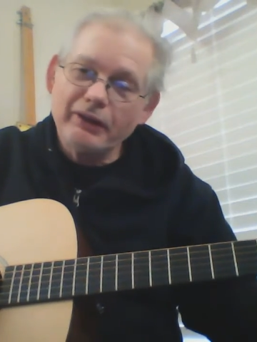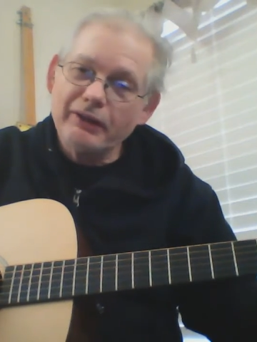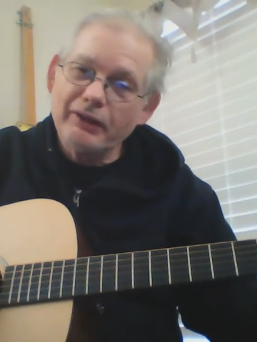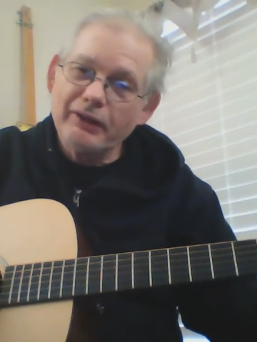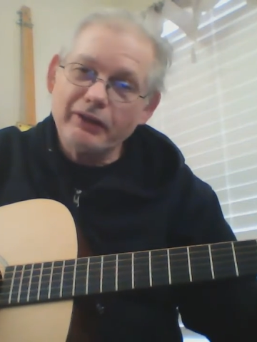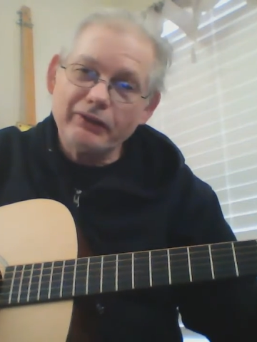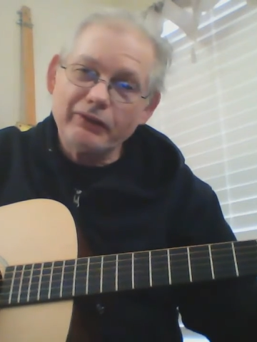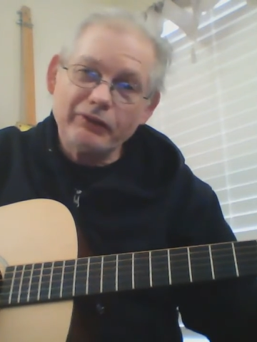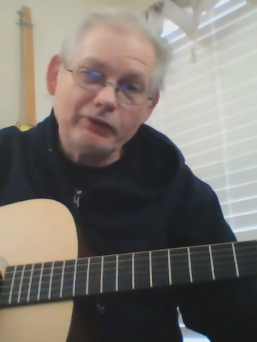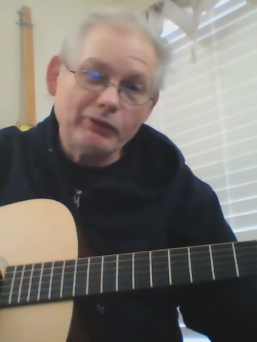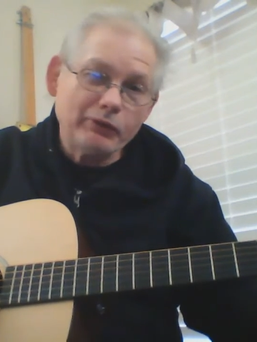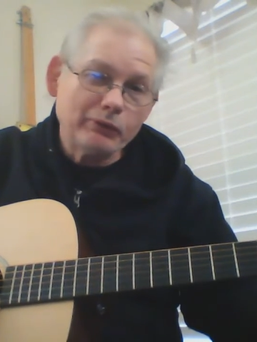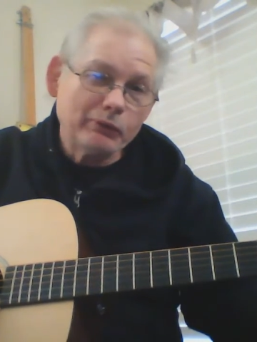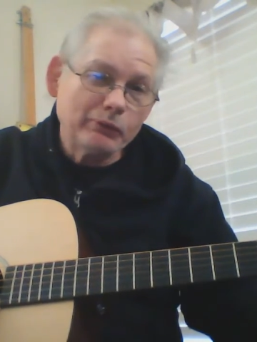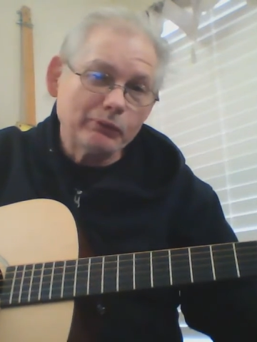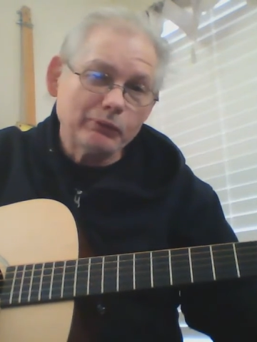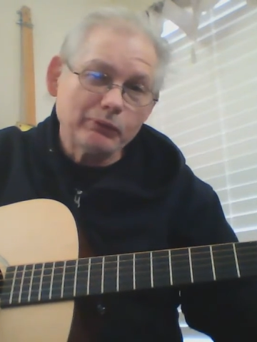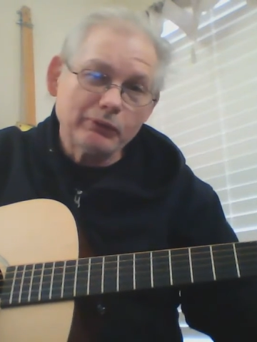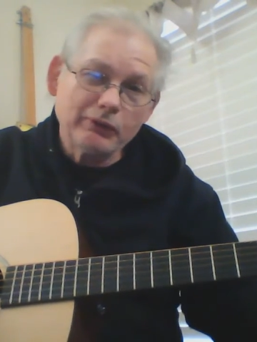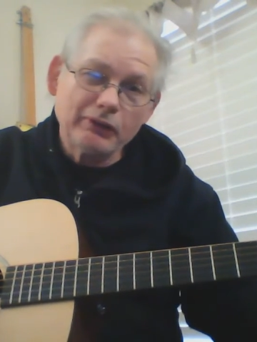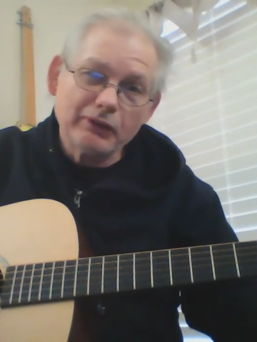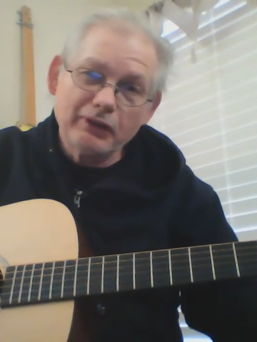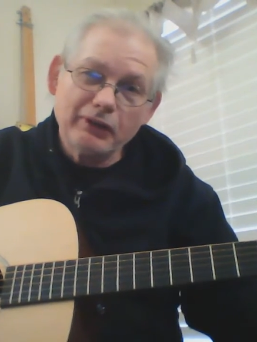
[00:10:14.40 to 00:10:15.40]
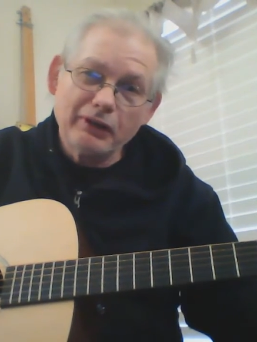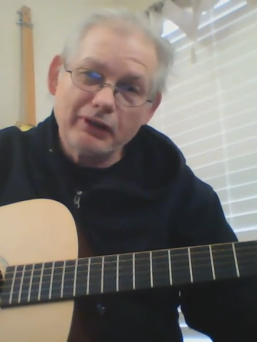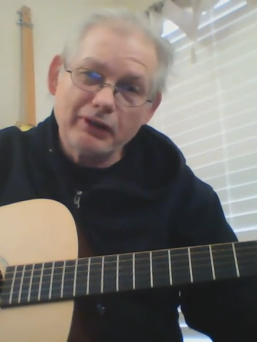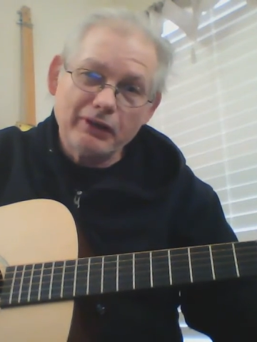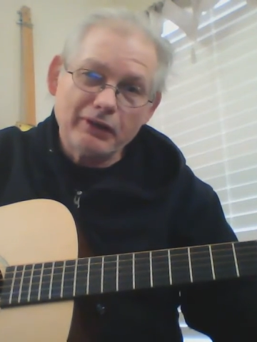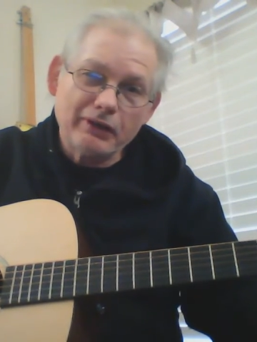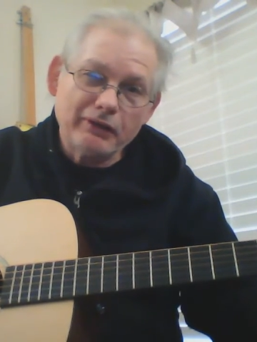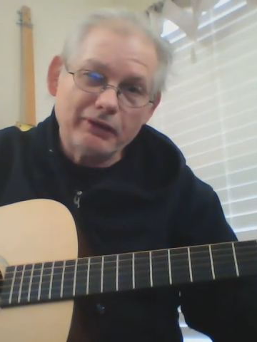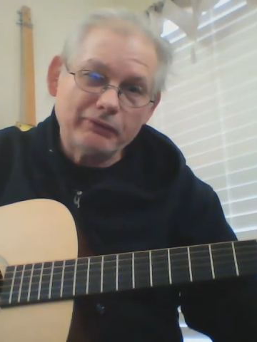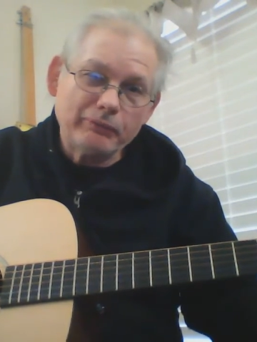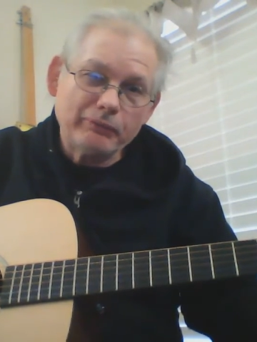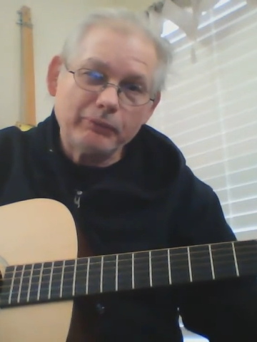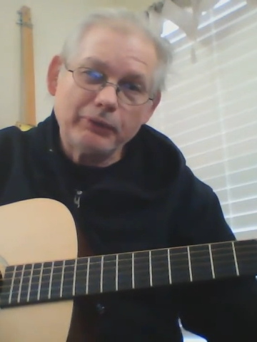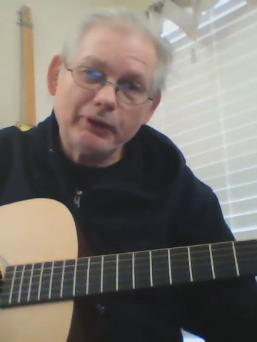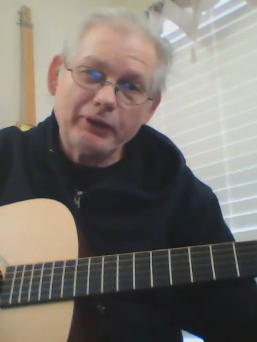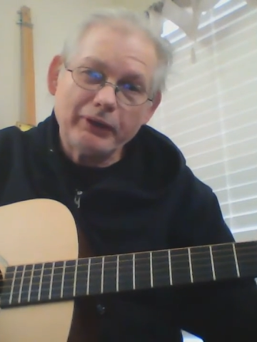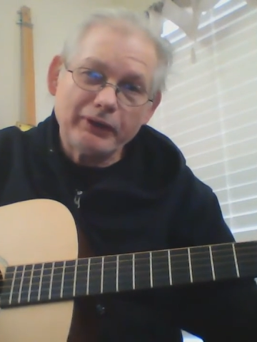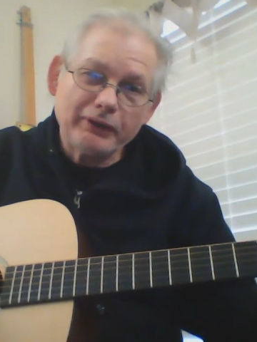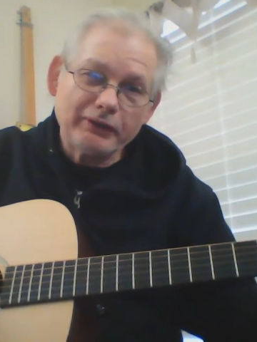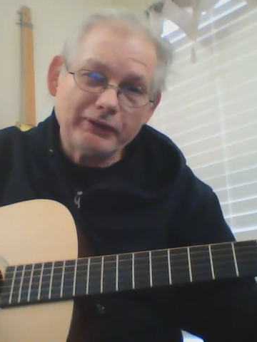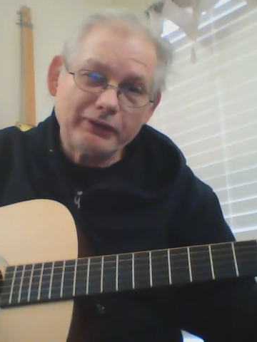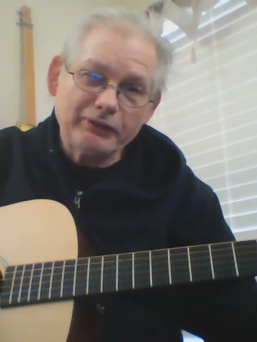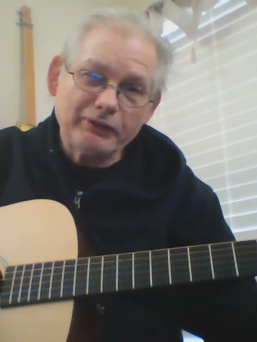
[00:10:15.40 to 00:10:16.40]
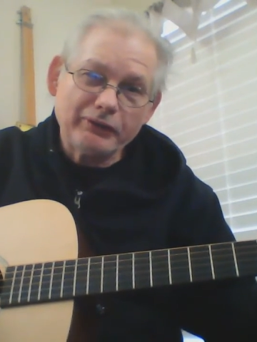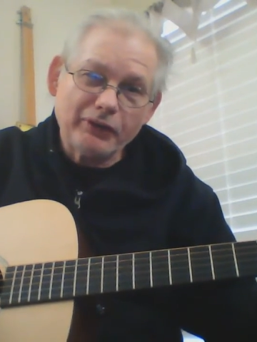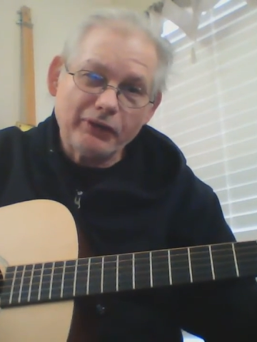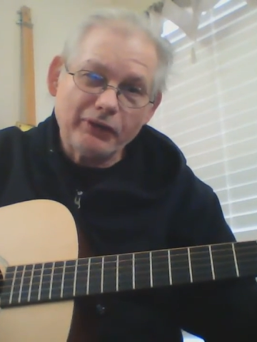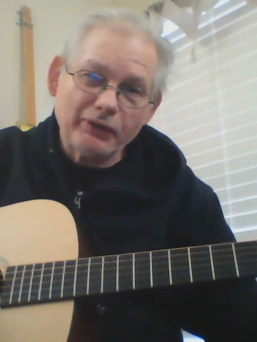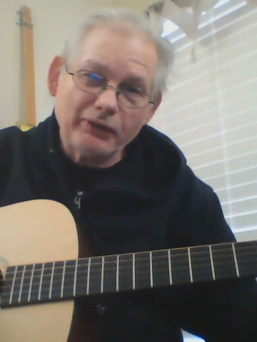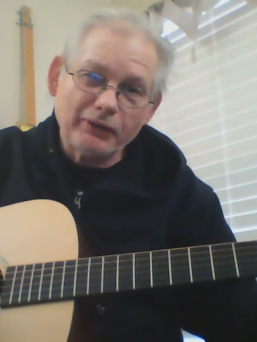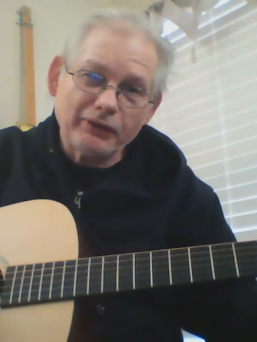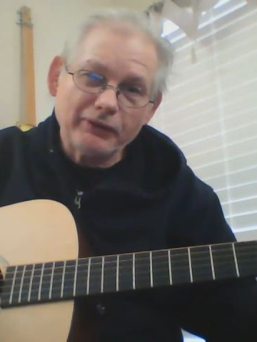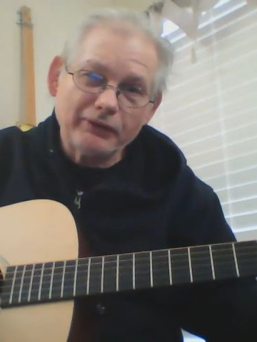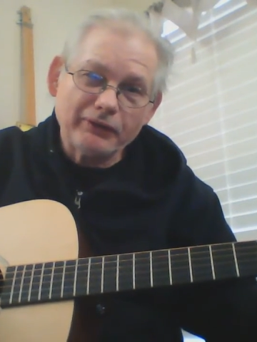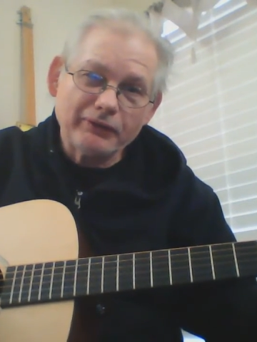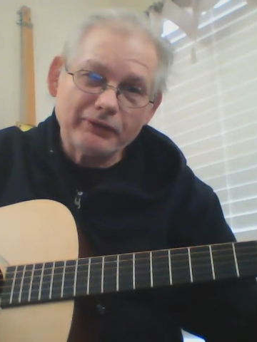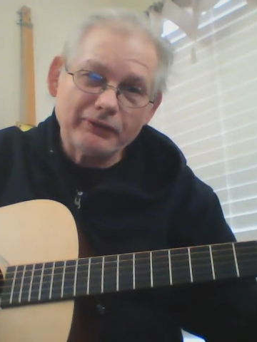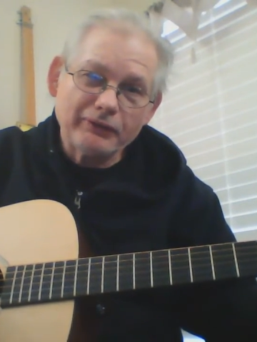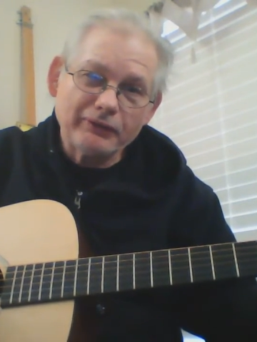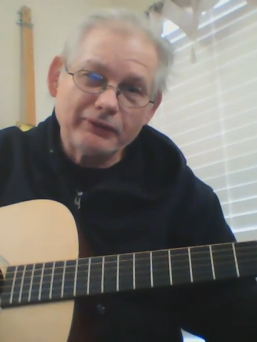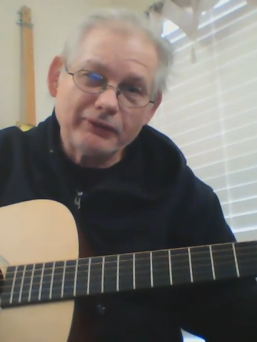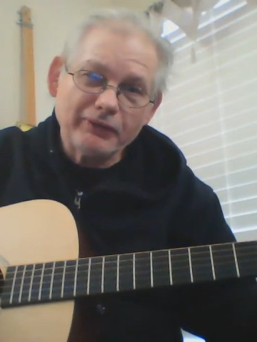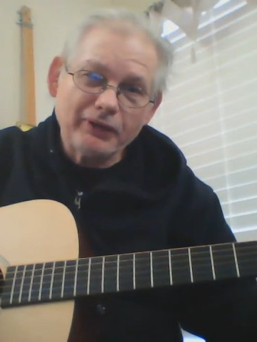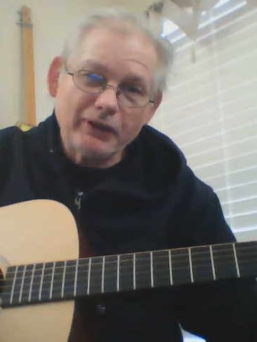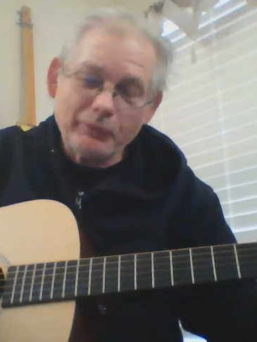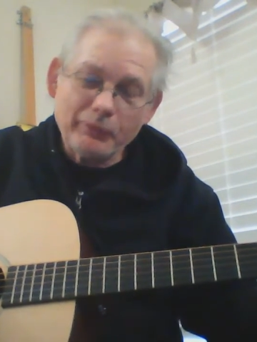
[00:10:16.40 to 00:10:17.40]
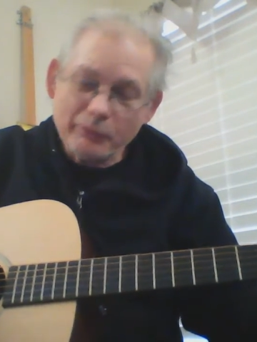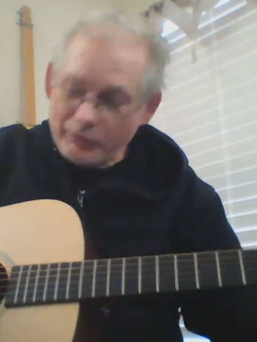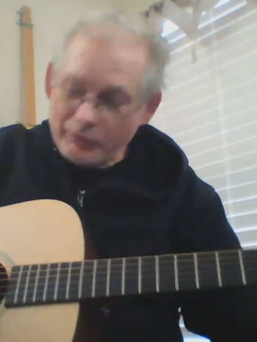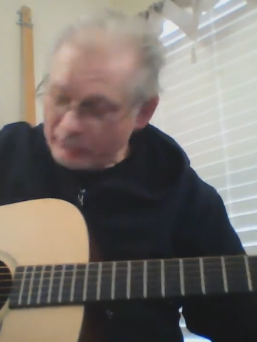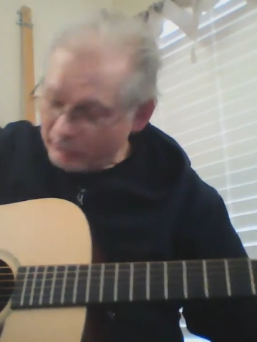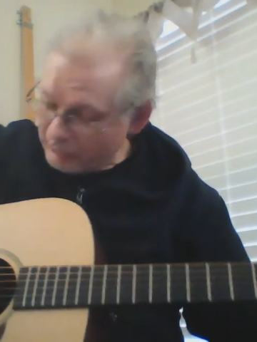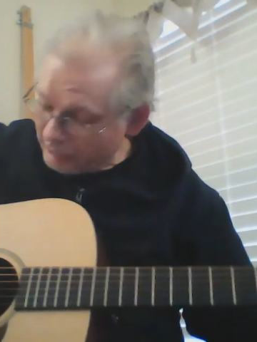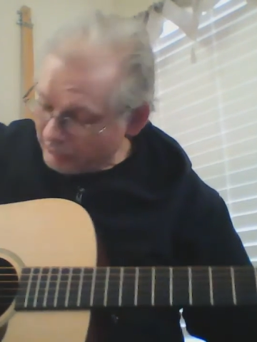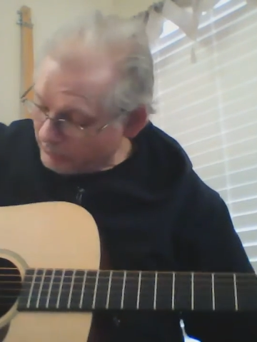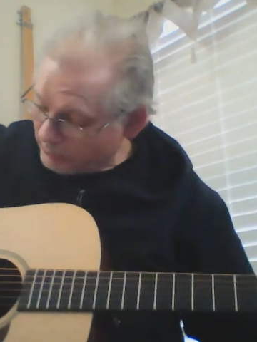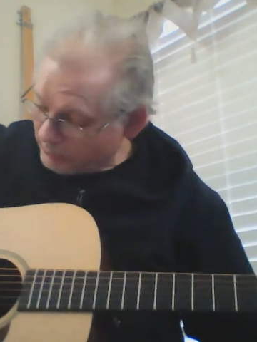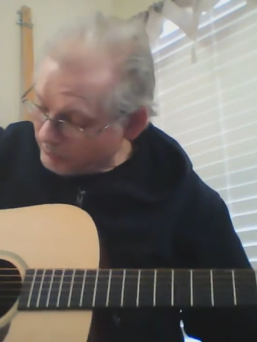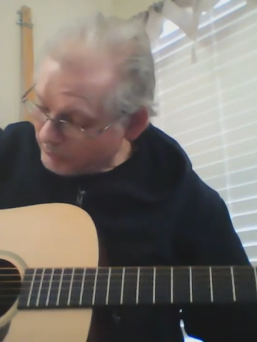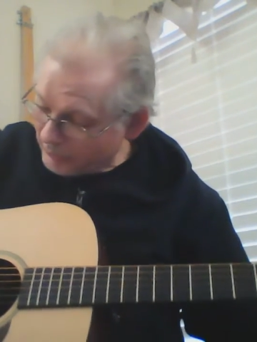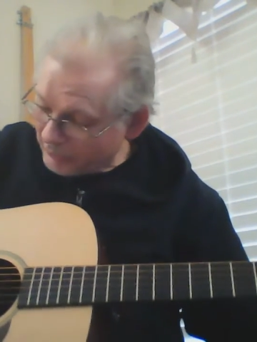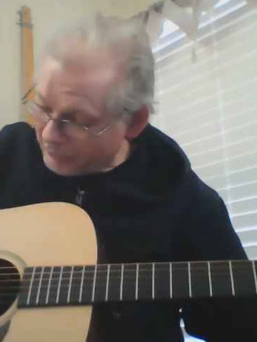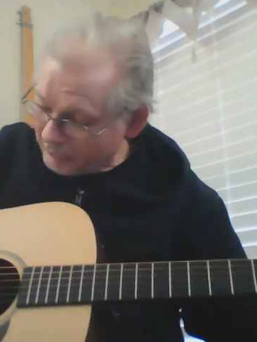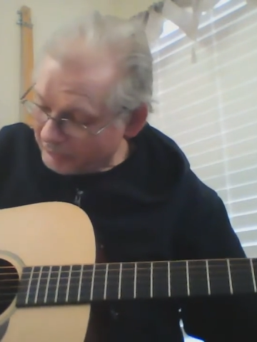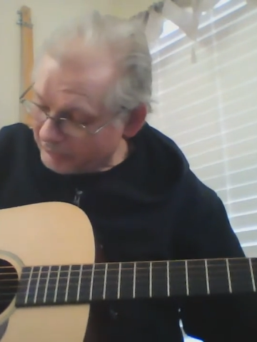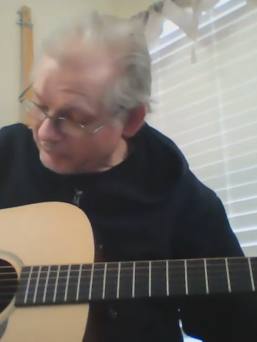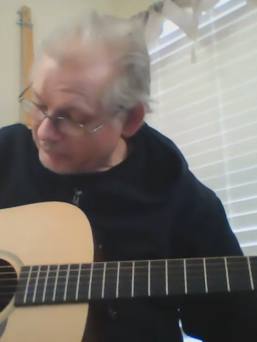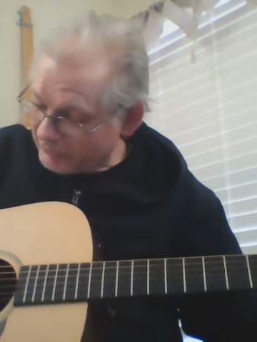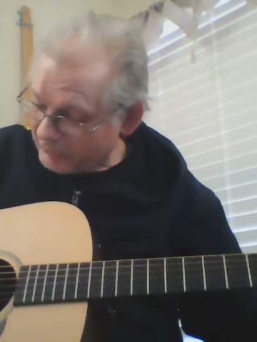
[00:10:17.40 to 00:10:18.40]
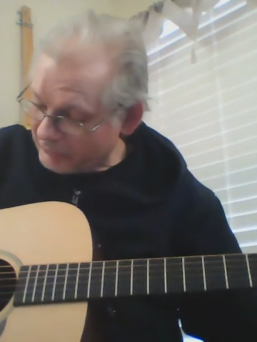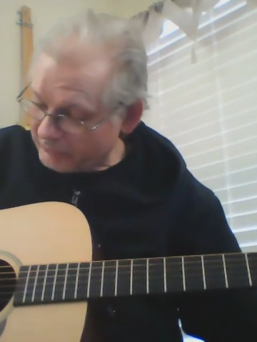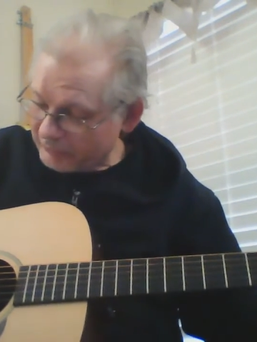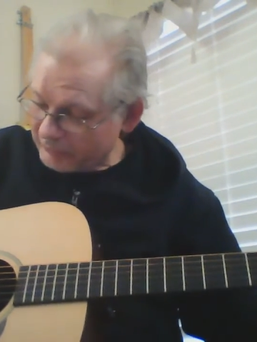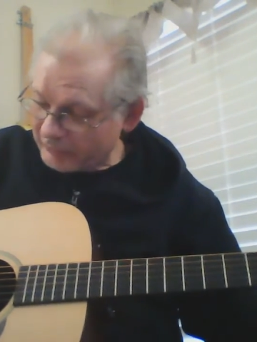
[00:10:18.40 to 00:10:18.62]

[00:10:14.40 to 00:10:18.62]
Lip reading: And you'll love playing guitar. I mean, you could play stuff